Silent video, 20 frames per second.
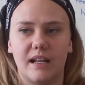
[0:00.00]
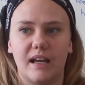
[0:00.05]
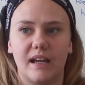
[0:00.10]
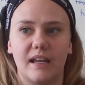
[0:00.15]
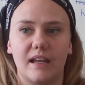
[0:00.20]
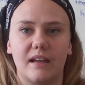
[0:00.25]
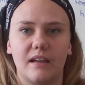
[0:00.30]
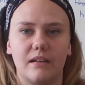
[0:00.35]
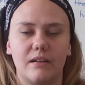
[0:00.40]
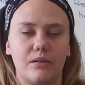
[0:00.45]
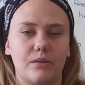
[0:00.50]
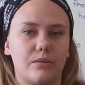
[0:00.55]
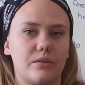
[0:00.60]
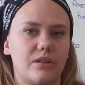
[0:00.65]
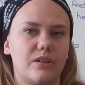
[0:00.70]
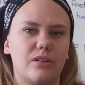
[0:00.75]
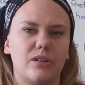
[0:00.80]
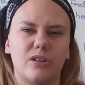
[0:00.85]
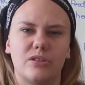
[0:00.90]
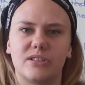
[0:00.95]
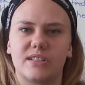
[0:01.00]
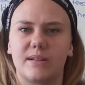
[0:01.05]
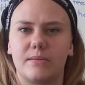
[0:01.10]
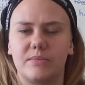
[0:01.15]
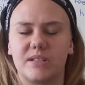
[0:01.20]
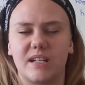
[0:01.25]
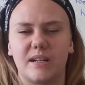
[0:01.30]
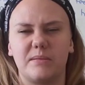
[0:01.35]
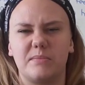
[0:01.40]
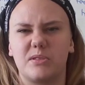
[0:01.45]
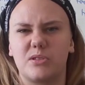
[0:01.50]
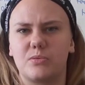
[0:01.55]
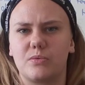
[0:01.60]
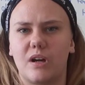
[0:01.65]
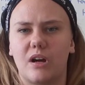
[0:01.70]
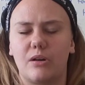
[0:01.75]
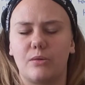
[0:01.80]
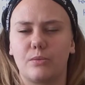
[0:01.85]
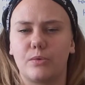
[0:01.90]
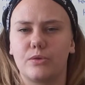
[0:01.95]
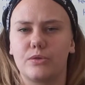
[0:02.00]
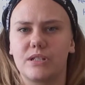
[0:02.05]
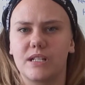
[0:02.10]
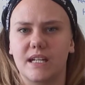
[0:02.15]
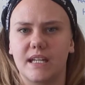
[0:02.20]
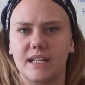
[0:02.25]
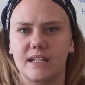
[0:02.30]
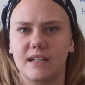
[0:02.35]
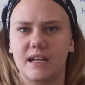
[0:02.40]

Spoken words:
Like, you know, sometimes our water